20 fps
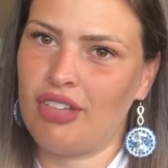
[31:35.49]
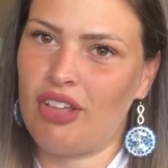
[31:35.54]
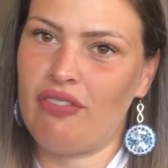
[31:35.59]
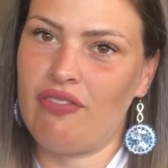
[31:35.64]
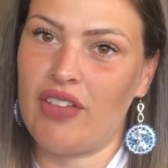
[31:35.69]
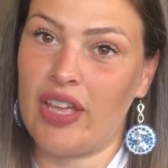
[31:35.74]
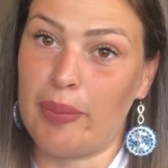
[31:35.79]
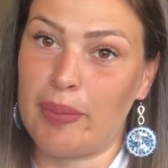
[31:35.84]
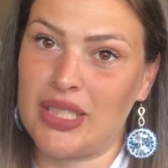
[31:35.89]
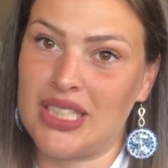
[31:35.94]

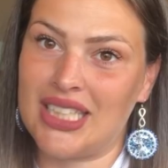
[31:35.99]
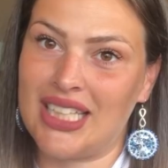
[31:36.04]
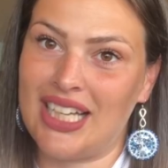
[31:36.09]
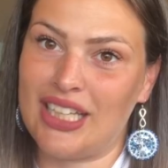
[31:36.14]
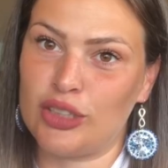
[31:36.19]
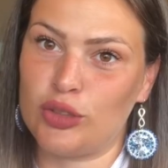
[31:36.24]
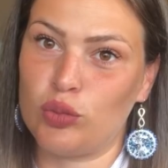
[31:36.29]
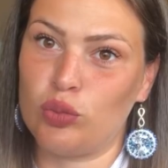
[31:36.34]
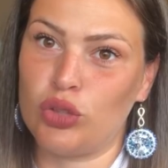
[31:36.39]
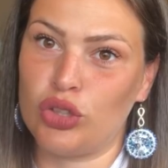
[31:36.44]
Famous
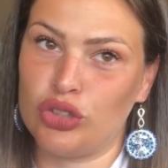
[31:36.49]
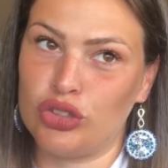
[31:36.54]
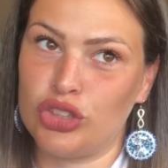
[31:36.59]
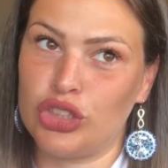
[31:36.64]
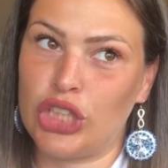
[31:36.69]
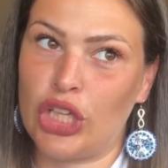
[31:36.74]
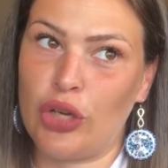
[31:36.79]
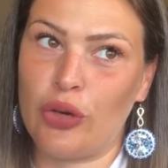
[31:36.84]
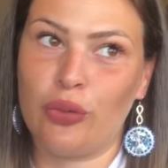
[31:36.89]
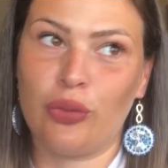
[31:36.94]
last words
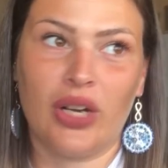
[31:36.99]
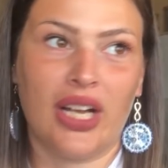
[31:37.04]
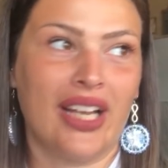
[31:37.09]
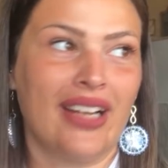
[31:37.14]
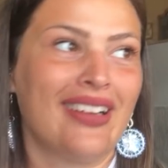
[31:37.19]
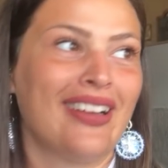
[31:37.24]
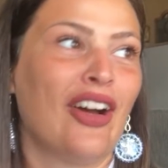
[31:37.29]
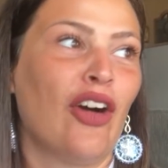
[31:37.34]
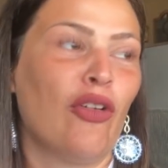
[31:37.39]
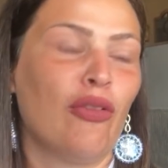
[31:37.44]
though,
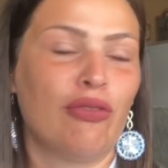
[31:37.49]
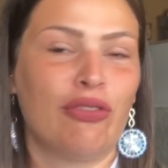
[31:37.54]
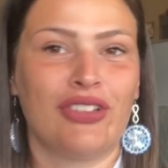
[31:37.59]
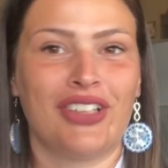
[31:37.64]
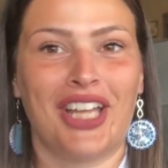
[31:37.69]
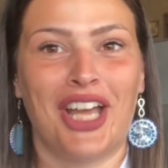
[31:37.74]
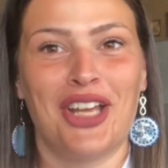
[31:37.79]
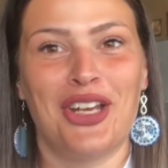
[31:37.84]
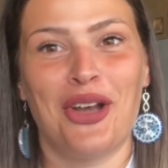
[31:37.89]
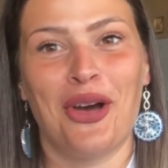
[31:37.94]
right? Hopefully
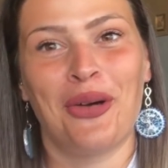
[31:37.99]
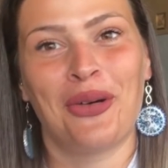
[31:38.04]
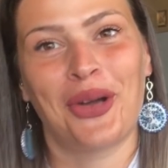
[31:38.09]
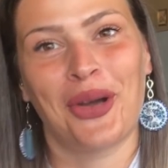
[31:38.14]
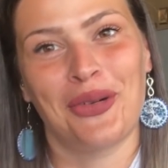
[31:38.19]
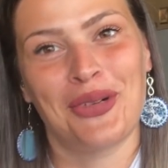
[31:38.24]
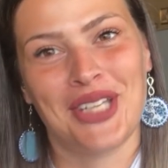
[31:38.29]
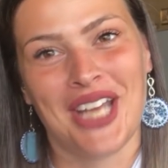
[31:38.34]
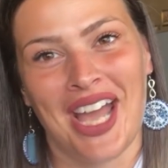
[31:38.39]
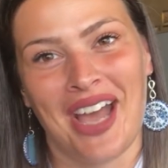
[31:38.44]
I don't go
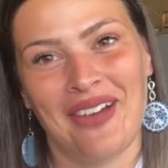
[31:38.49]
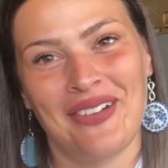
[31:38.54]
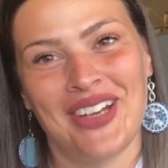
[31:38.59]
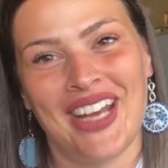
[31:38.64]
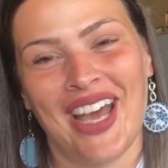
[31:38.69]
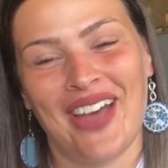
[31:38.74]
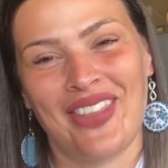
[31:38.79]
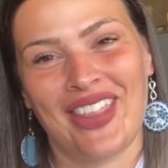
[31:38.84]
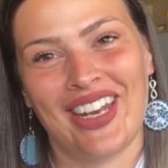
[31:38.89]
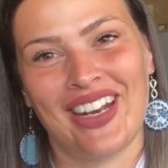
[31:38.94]
down now
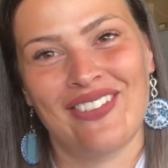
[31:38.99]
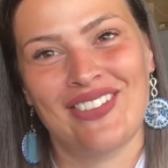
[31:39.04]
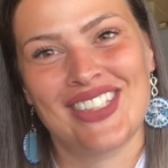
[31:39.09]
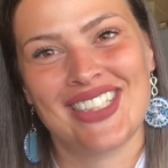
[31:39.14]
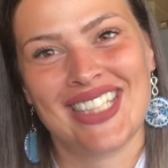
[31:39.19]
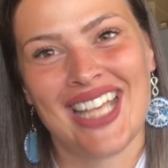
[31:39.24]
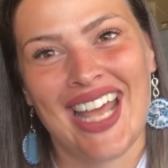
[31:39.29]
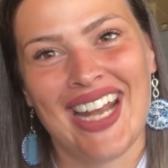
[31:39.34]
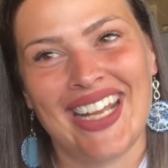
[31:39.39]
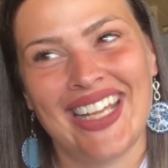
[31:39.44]
that I've
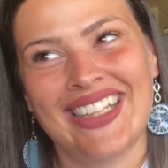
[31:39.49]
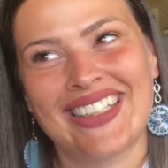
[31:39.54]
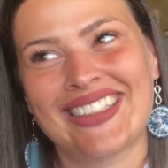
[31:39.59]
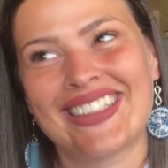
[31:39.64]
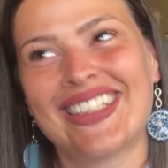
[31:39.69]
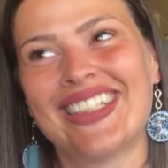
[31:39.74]
said it.